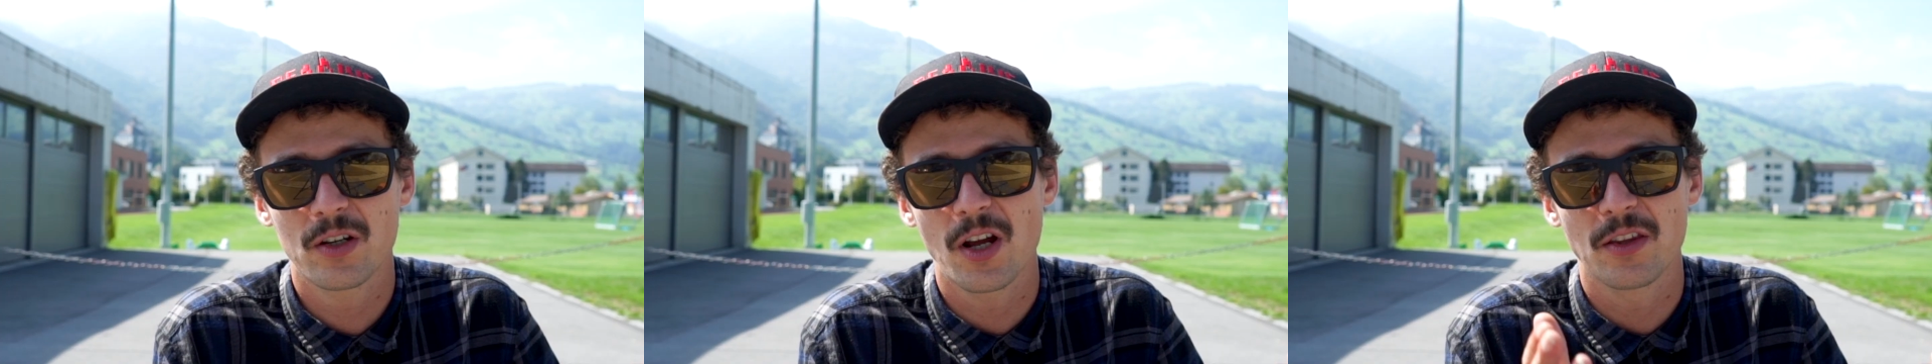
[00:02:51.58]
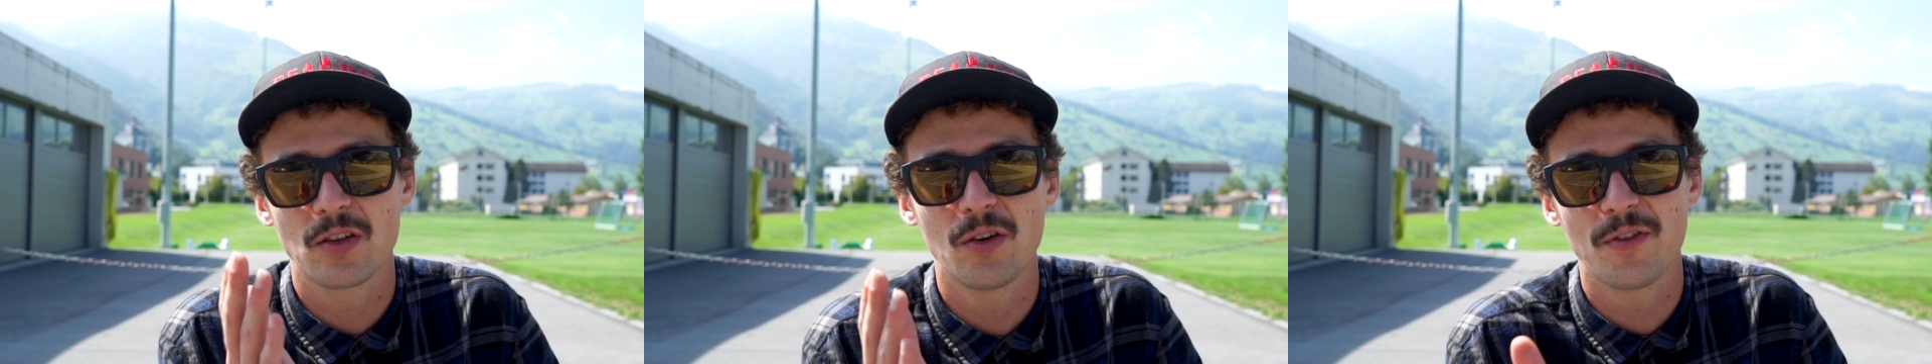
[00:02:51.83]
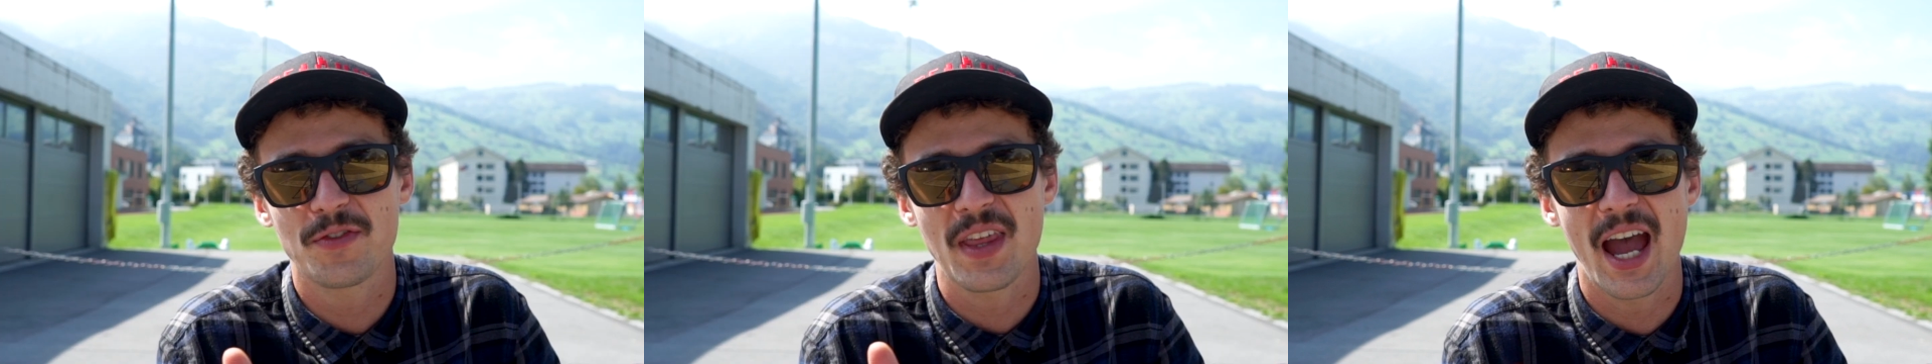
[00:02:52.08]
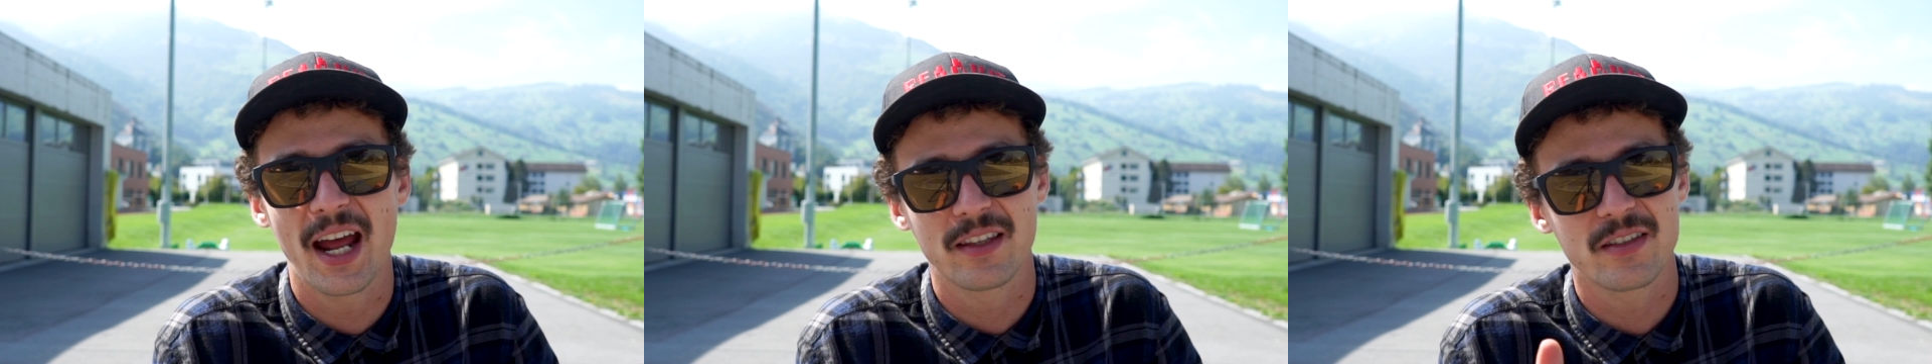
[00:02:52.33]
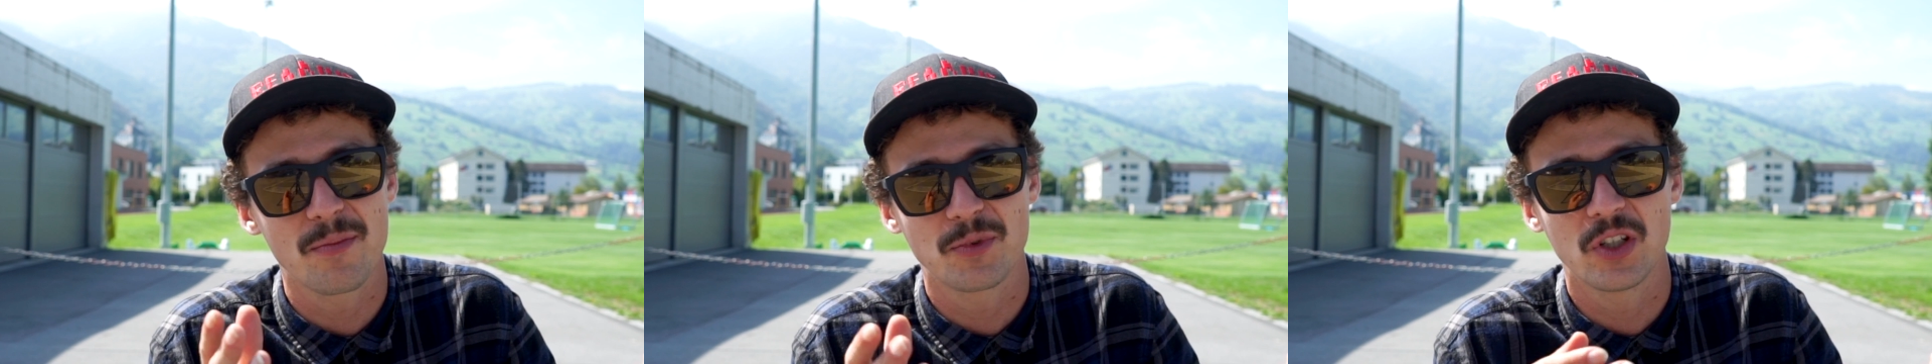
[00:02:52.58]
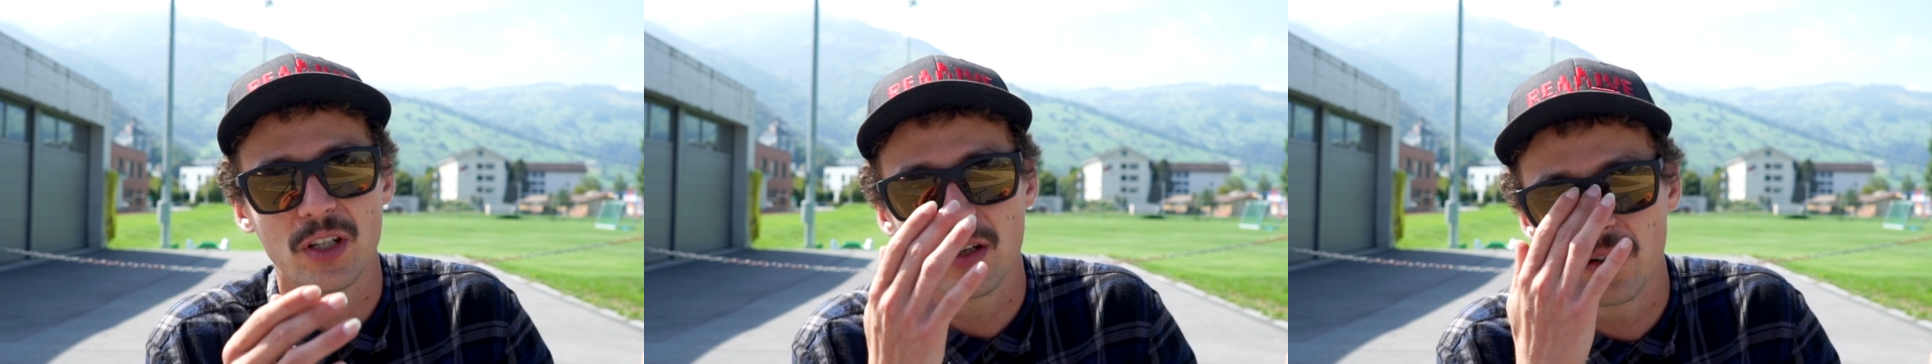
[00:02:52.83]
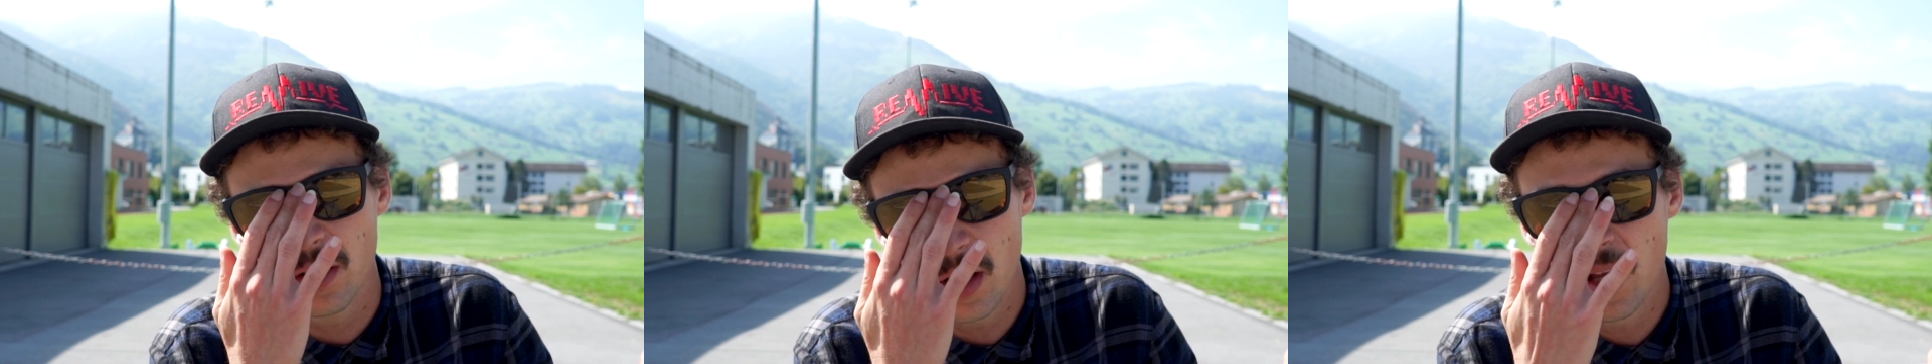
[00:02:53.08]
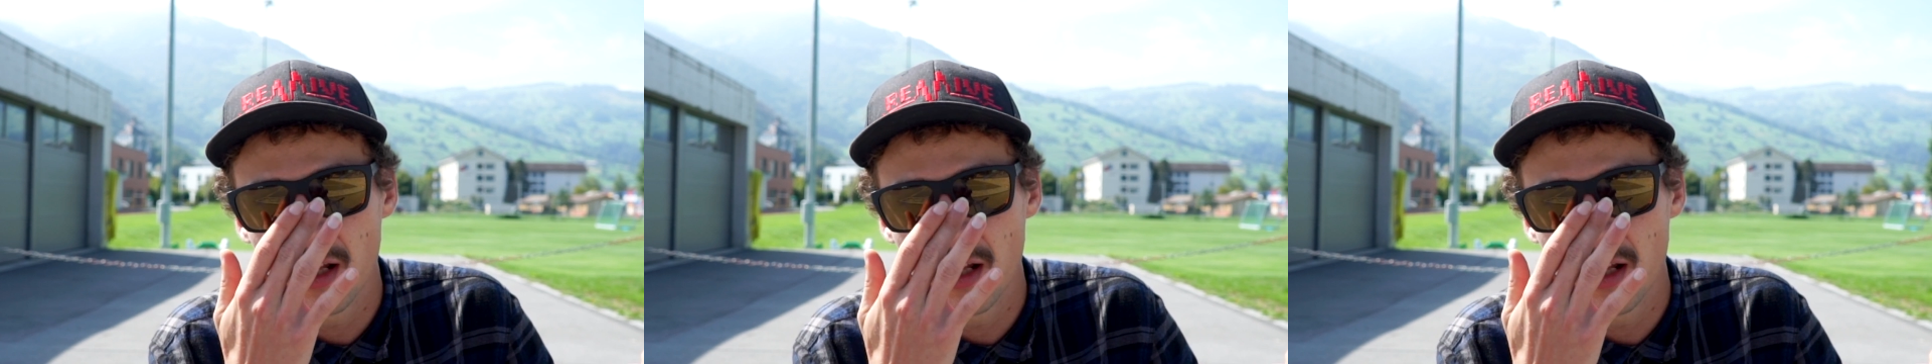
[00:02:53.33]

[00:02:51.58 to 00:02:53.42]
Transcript: are you gonna do with that is up to you.